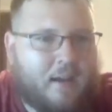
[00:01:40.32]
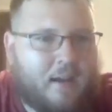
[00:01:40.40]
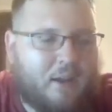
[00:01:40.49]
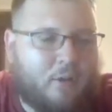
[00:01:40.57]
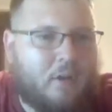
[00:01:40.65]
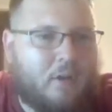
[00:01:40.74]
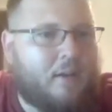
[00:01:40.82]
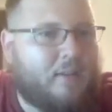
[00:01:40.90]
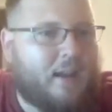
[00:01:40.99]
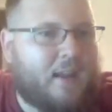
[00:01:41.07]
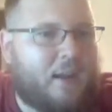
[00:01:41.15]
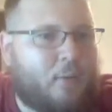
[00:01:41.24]
I don't love
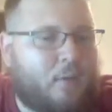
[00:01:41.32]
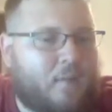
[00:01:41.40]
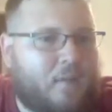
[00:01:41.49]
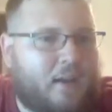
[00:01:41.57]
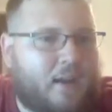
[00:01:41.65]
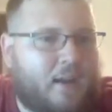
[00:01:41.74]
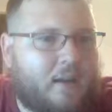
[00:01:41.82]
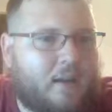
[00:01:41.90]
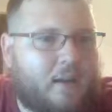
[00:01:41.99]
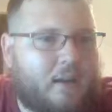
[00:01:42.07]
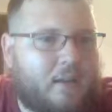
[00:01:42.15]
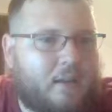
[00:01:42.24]
any one thing.
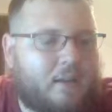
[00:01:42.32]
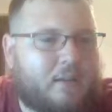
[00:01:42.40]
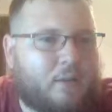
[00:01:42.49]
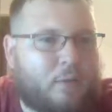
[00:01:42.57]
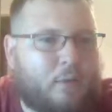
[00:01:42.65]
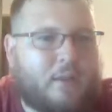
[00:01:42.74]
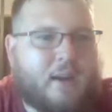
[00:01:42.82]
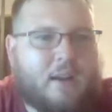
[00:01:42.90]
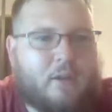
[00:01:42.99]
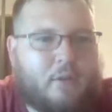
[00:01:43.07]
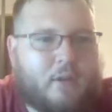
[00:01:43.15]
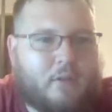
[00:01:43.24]
The one thing I
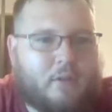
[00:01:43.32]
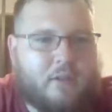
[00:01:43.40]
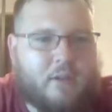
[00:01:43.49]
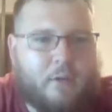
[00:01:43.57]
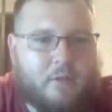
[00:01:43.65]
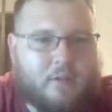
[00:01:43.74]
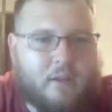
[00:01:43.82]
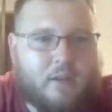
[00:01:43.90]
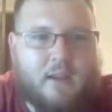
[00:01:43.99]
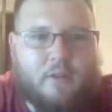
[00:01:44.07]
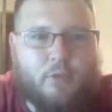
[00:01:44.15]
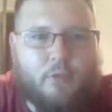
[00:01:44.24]
do notice, though, is it
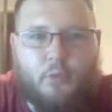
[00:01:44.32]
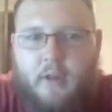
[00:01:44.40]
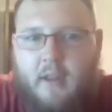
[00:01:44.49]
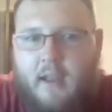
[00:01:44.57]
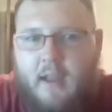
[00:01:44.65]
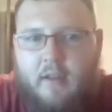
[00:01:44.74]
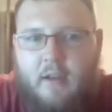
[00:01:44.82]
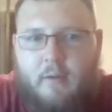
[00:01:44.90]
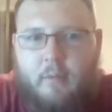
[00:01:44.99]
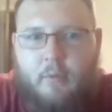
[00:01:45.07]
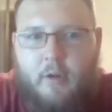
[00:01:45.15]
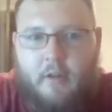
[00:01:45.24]
gets really heavy
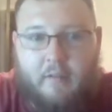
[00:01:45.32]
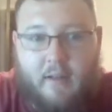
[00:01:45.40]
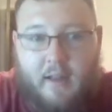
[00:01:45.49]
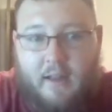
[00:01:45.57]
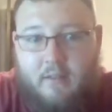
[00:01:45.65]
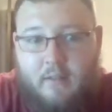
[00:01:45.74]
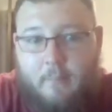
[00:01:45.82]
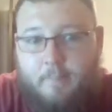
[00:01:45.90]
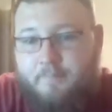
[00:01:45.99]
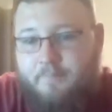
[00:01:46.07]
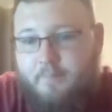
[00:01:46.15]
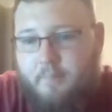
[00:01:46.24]
really fast.
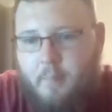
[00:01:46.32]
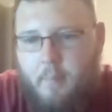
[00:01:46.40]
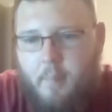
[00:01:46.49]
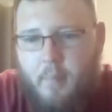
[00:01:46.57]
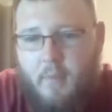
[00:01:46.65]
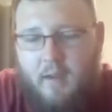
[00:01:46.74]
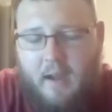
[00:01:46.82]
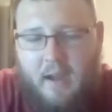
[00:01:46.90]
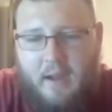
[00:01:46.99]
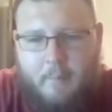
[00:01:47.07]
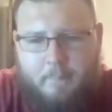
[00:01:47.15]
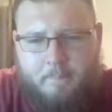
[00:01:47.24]

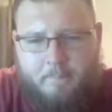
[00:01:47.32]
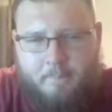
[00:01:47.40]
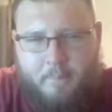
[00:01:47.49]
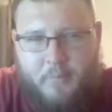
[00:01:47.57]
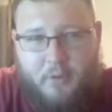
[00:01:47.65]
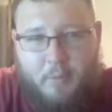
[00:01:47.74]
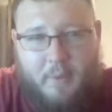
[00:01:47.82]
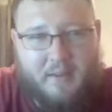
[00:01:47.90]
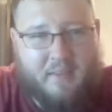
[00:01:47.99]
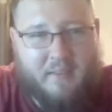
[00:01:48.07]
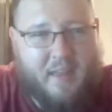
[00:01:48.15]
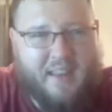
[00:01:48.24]
So
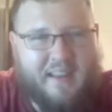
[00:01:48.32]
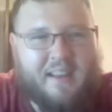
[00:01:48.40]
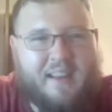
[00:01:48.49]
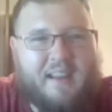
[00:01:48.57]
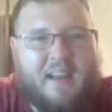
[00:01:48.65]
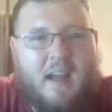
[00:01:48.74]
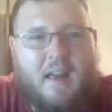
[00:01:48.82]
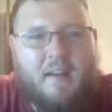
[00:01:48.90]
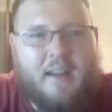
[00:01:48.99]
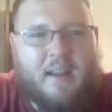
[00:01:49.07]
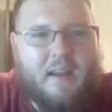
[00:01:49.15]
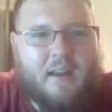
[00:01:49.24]
because of that,
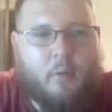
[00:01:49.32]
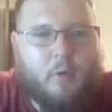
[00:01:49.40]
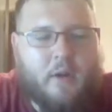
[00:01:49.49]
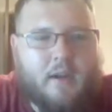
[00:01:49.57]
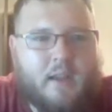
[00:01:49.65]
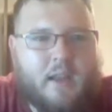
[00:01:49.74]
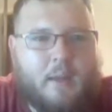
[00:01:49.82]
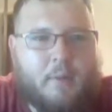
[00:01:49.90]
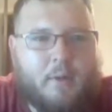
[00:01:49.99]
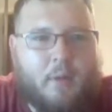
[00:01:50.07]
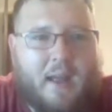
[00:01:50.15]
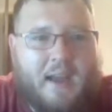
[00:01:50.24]
kind of wanting to keep
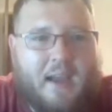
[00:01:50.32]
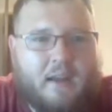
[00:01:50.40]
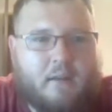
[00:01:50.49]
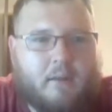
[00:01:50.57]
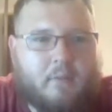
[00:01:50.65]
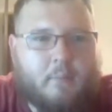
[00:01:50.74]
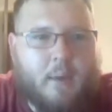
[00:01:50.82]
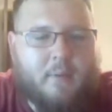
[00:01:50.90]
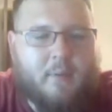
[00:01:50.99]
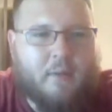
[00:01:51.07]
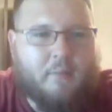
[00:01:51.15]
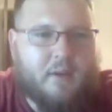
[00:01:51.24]
it light, maybe
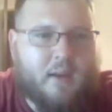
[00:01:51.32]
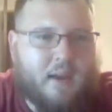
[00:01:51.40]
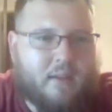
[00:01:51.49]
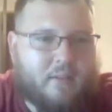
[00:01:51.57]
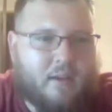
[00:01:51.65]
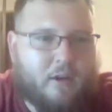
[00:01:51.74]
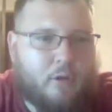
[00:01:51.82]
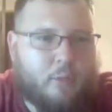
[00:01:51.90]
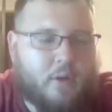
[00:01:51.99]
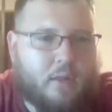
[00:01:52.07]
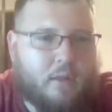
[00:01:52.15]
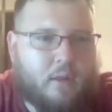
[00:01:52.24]
something I can cycle with.